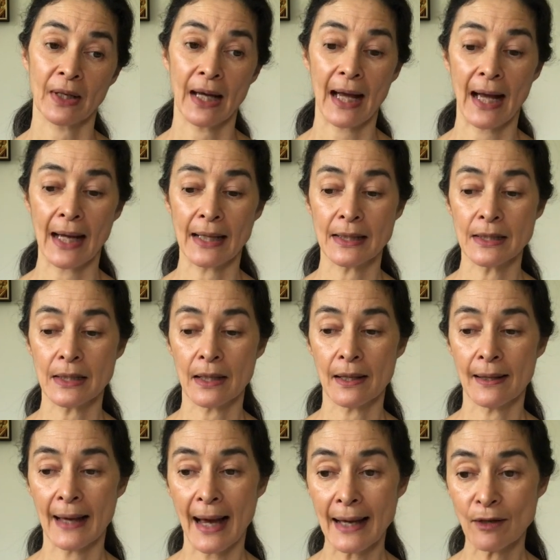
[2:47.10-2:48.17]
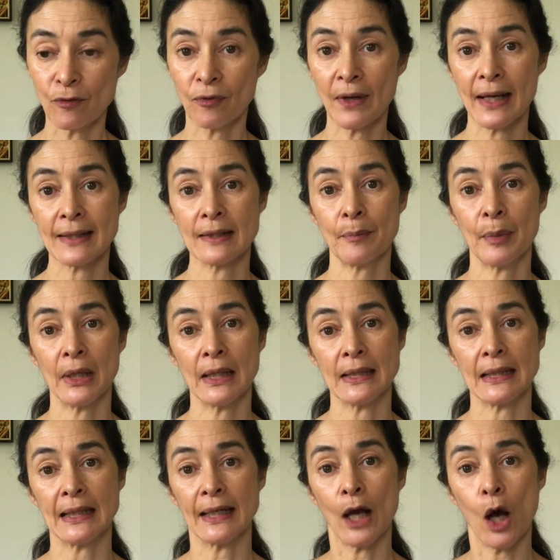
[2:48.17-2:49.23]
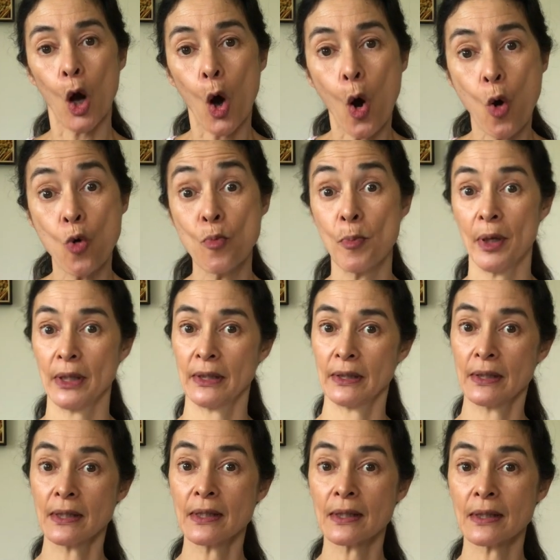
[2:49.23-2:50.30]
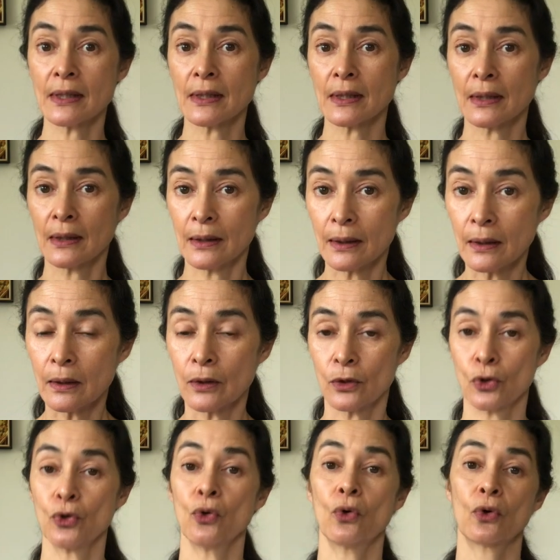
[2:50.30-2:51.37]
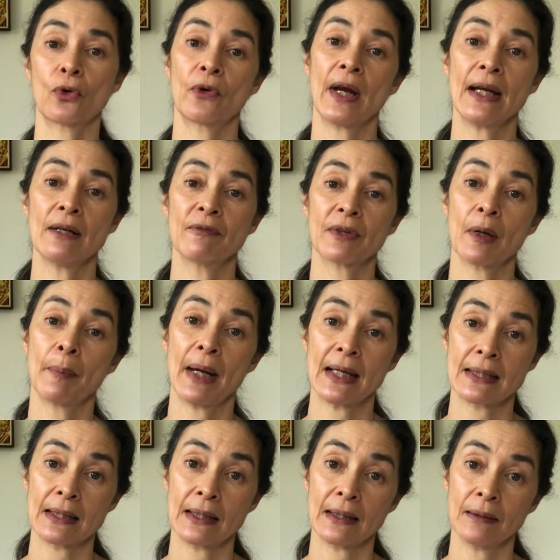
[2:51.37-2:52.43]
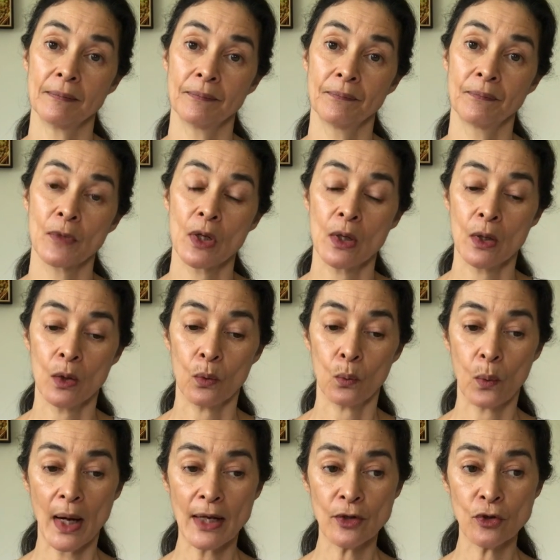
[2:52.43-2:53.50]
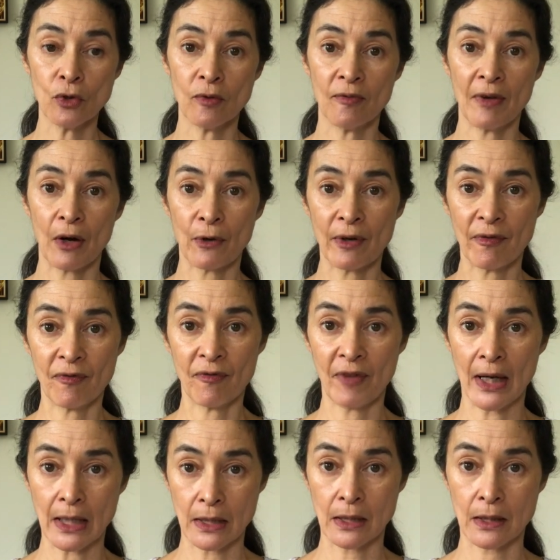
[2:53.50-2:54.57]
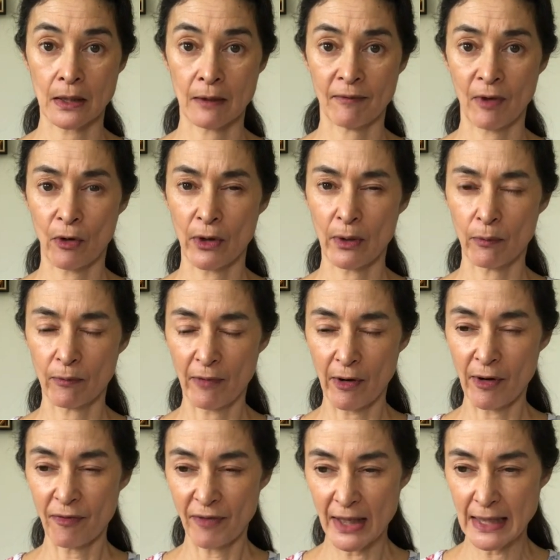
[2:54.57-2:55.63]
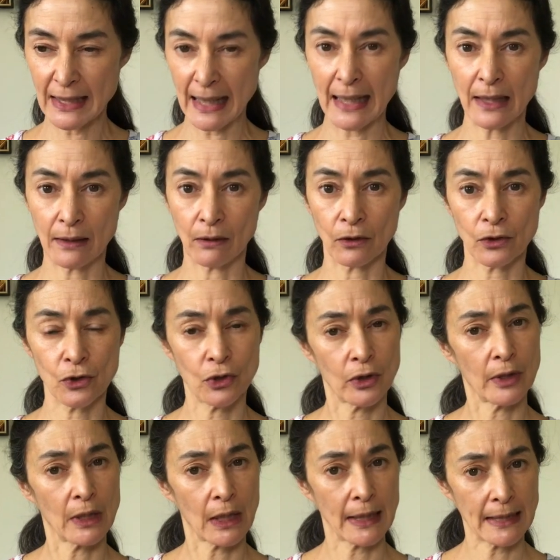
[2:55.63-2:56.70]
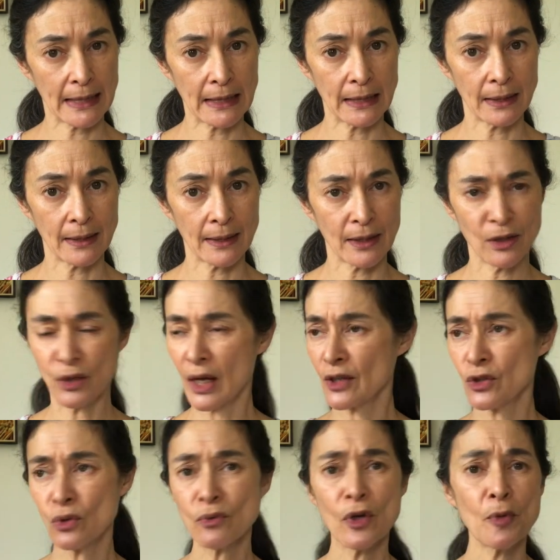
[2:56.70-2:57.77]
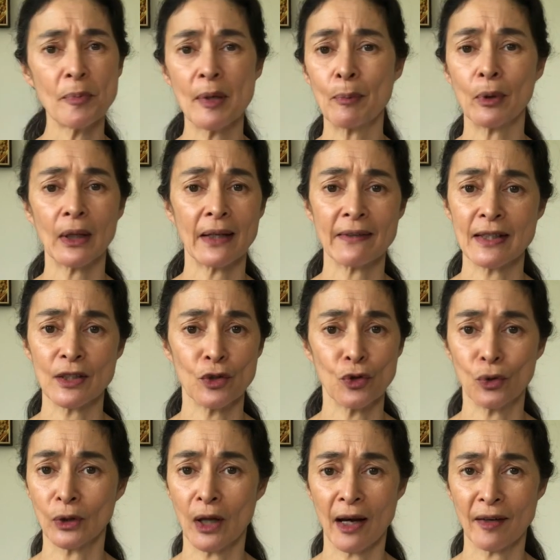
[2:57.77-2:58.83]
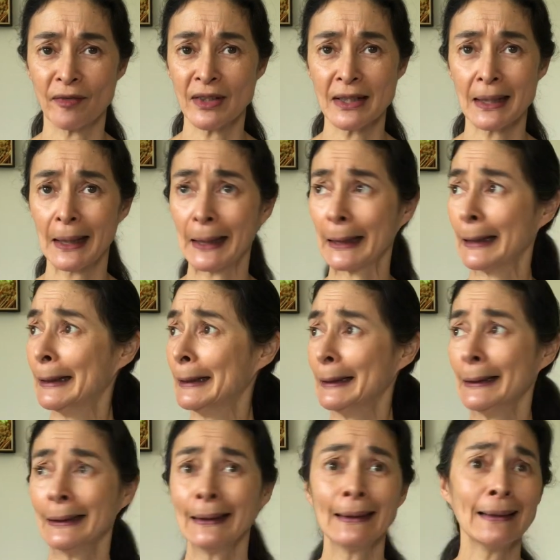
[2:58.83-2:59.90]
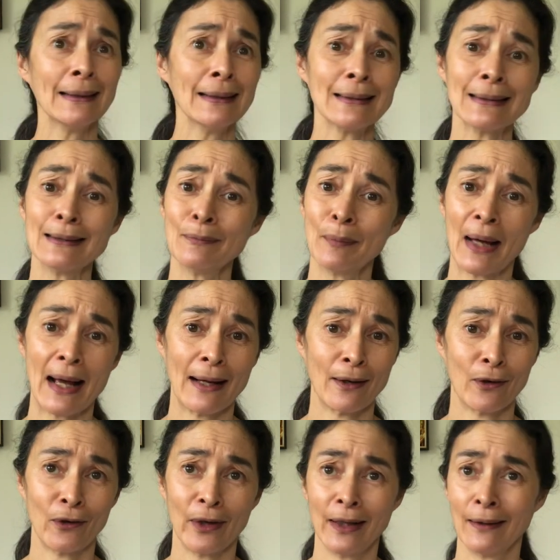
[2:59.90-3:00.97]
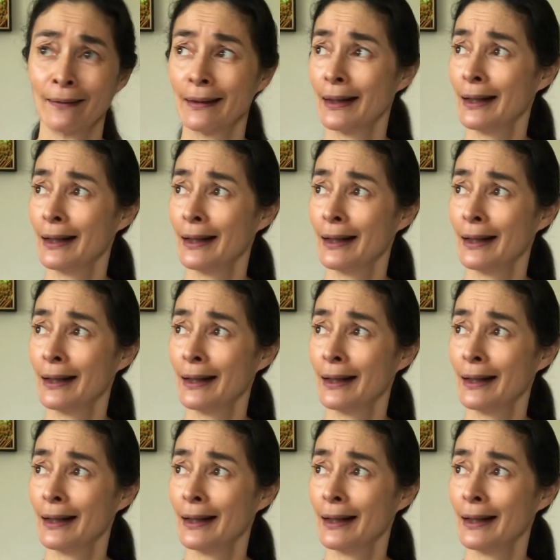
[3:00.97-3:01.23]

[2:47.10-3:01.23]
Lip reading: And that flexibility opens your creative capacity. When you're very fixed, very fixated on certain ideas, and you'll know people like this in your life, it's like, doesn't matter, it's